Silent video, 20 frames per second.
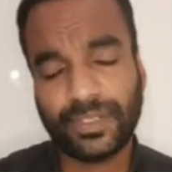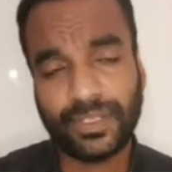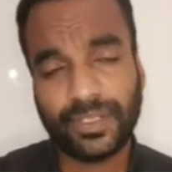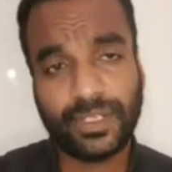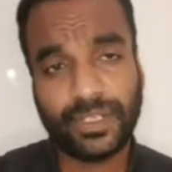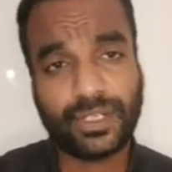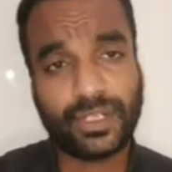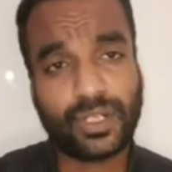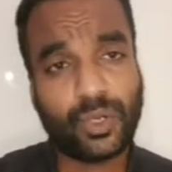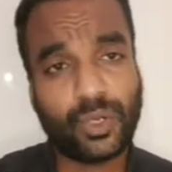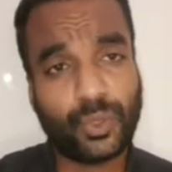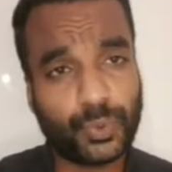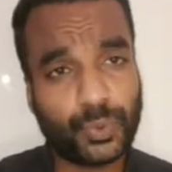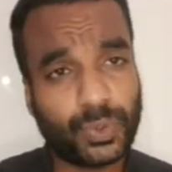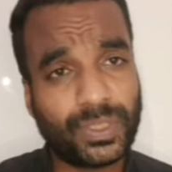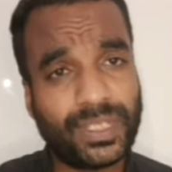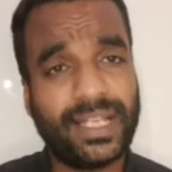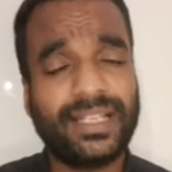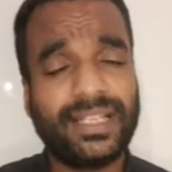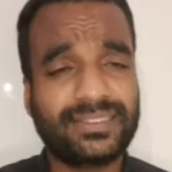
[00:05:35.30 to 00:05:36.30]
Now
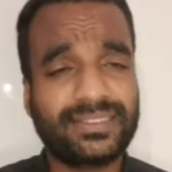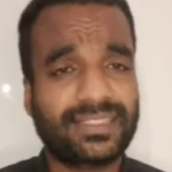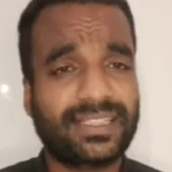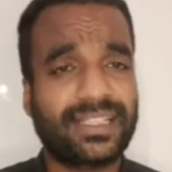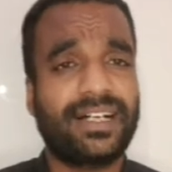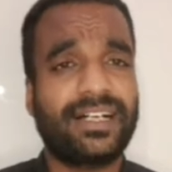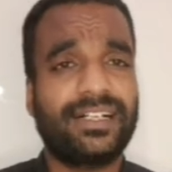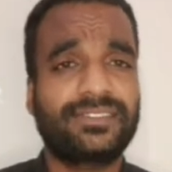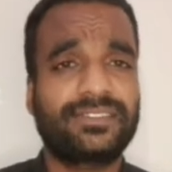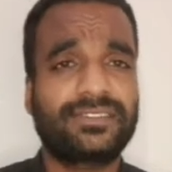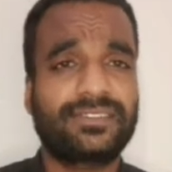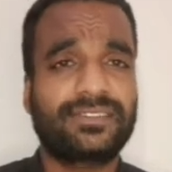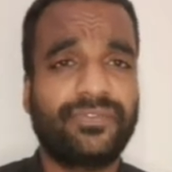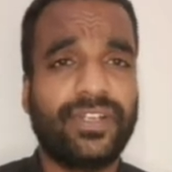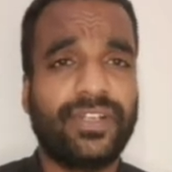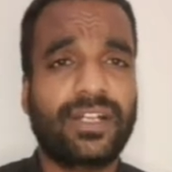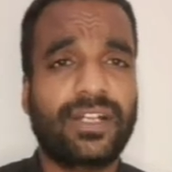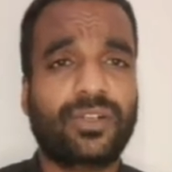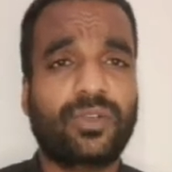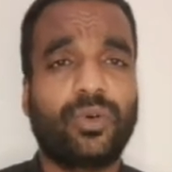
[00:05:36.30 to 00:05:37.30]
today's class we
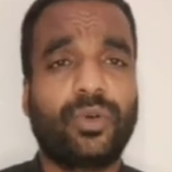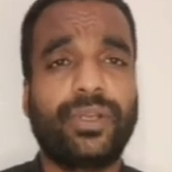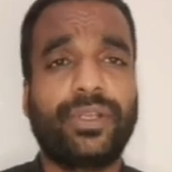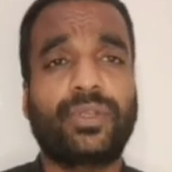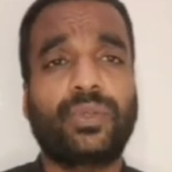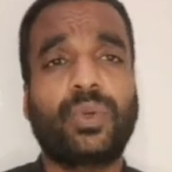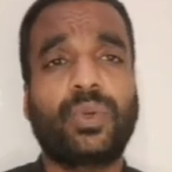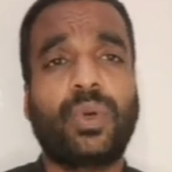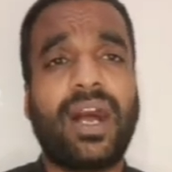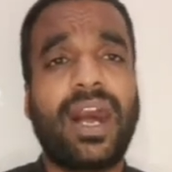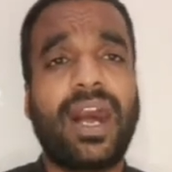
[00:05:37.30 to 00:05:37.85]
are going to